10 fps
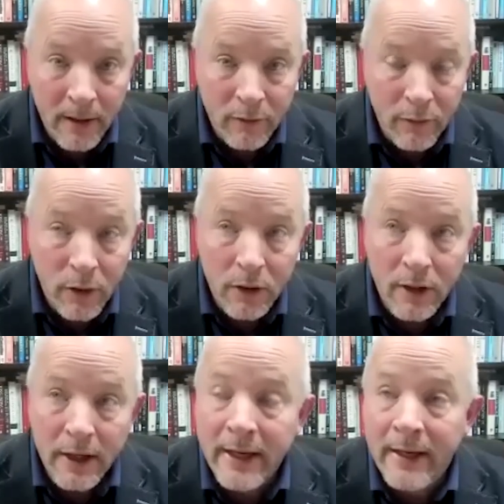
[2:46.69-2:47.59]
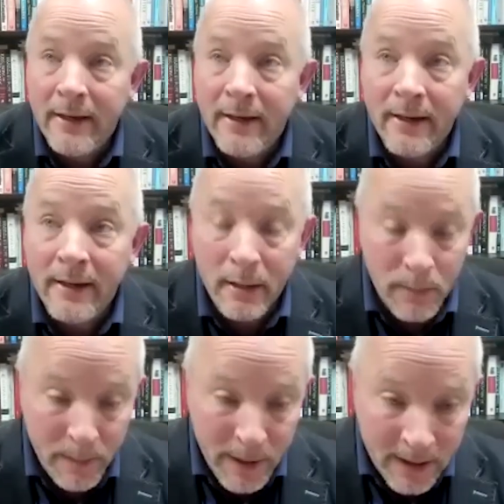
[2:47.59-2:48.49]
further in
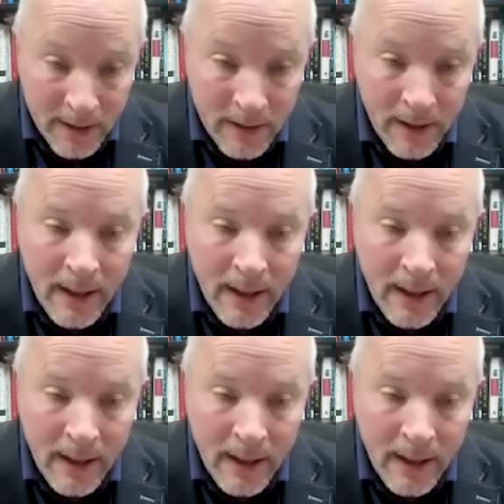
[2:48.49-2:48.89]
Namibia.